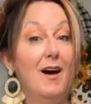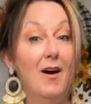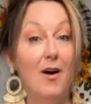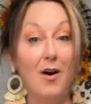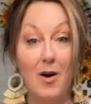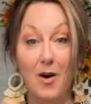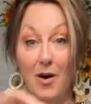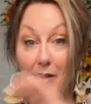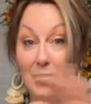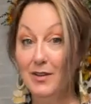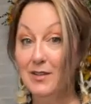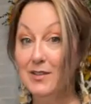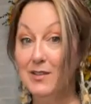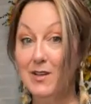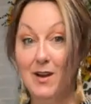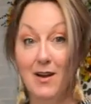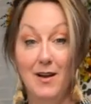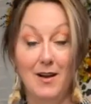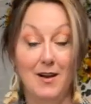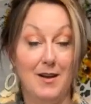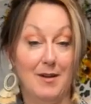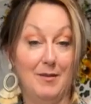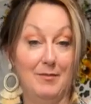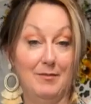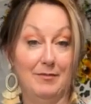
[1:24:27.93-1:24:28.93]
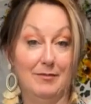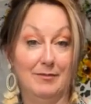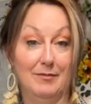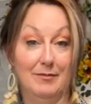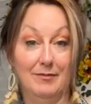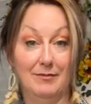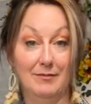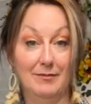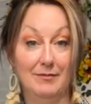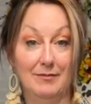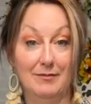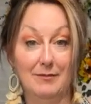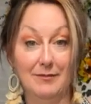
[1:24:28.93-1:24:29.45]
all the time,
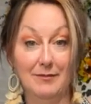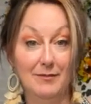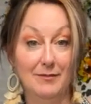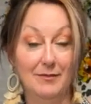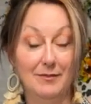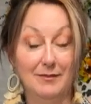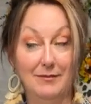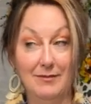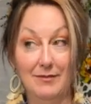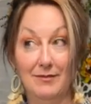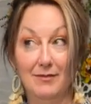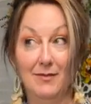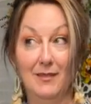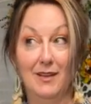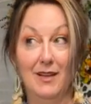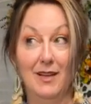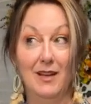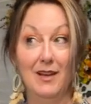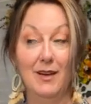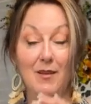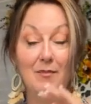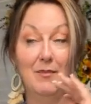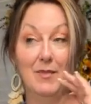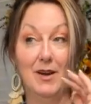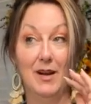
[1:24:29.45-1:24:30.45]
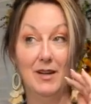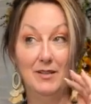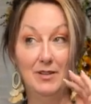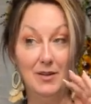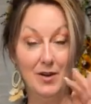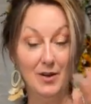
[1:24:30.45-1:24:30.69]
my